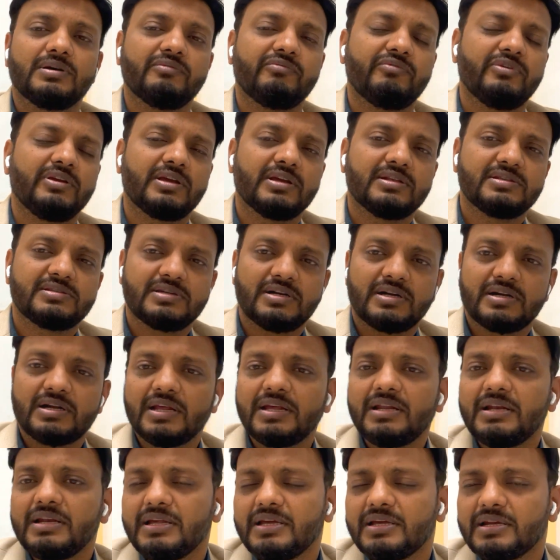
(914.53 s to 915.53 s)
We can
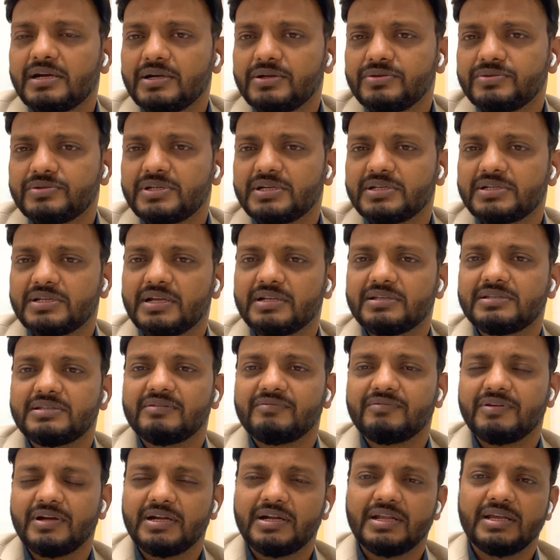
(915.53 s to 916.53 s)
certainly reduce the chance
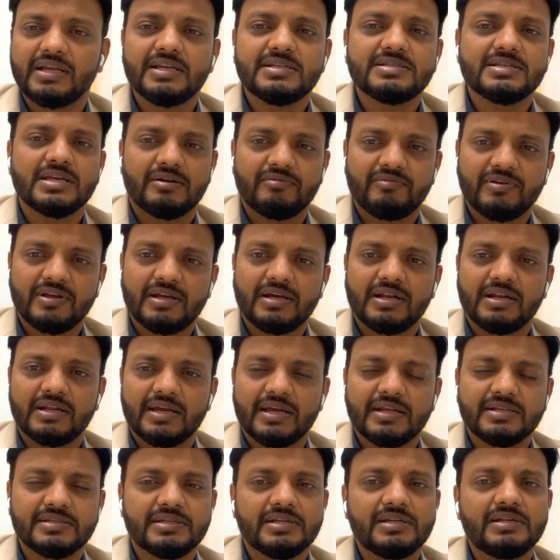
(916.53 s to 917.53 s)
of getting a cervical
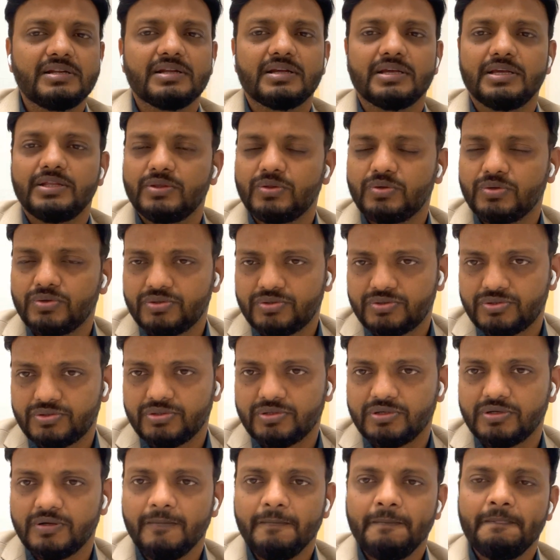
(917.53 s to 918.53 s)
cancer in those
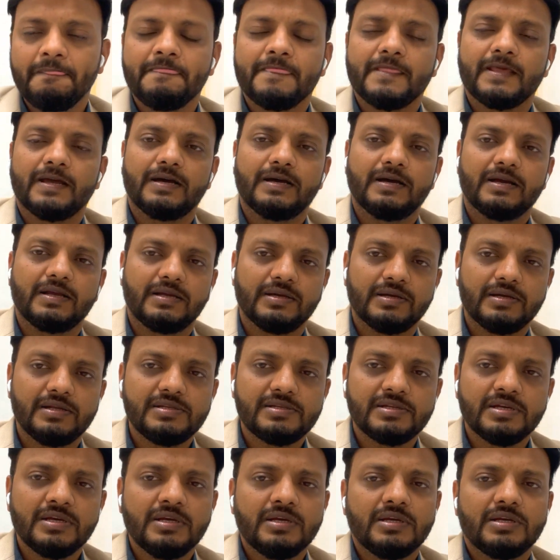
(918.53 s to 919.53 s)

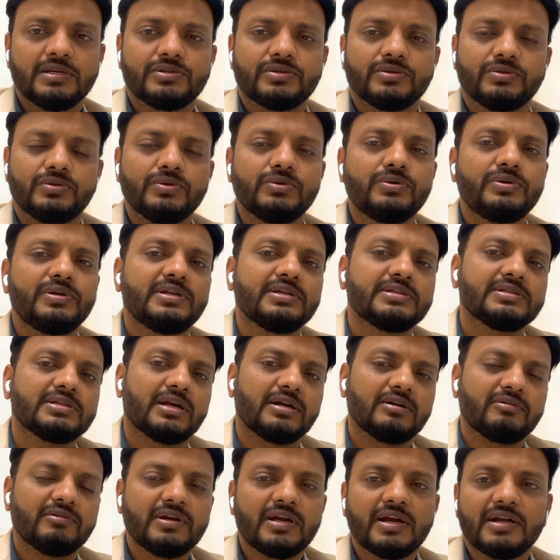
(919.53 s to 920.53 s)
girls. So though it is
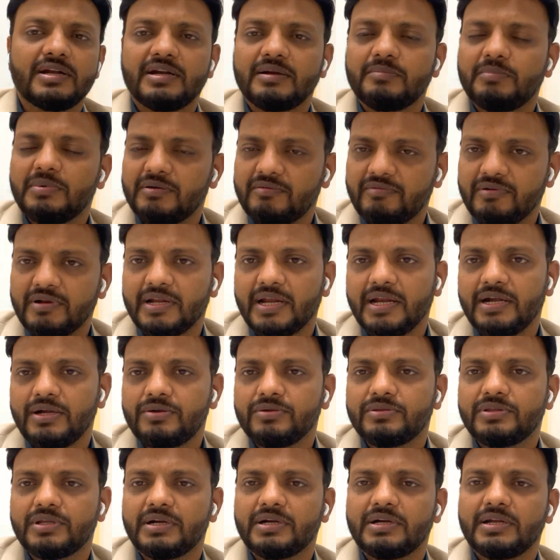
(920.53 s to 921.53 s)
advocated between 9
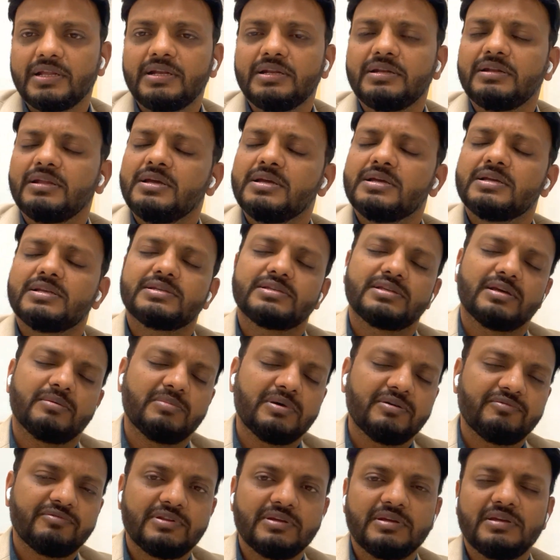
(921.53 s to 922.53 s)
to 13, some
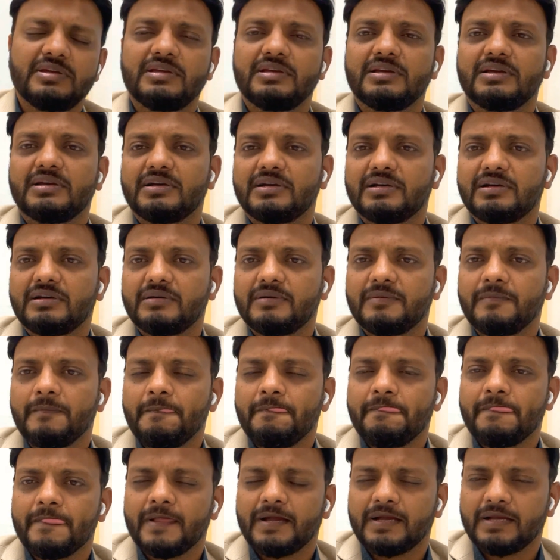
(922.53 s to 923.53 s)
of the
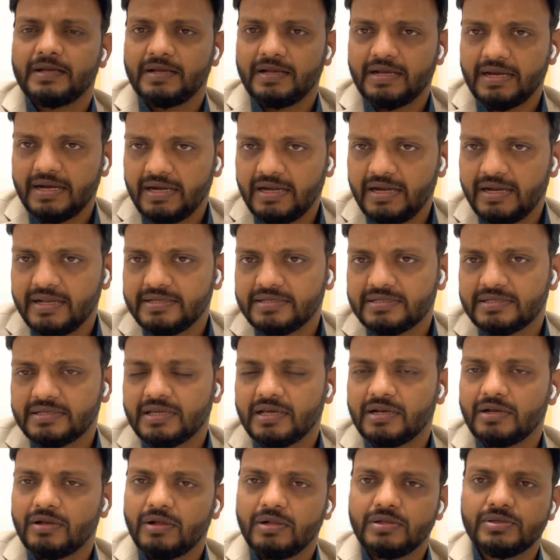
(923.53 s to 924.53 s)
guidelines
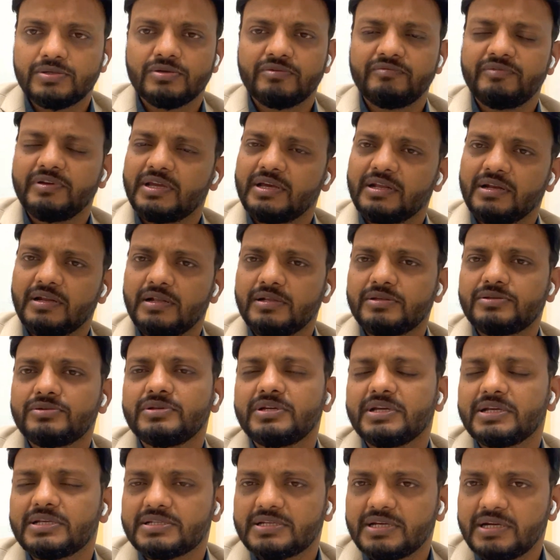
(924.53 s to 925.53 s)
we can also
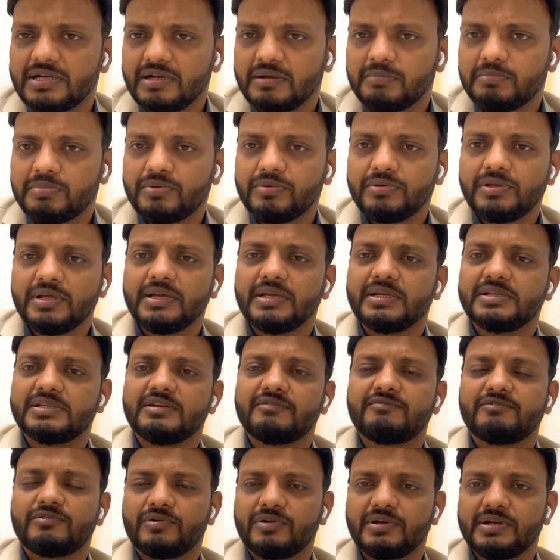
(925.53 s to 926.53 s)
extend up to the age
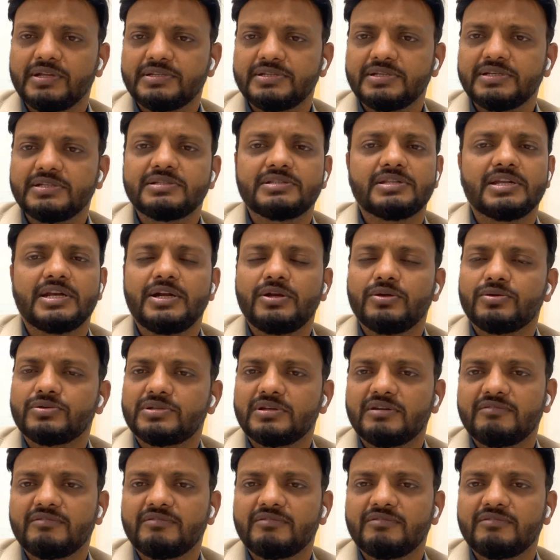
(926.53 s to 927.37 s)
of 26. 3 doses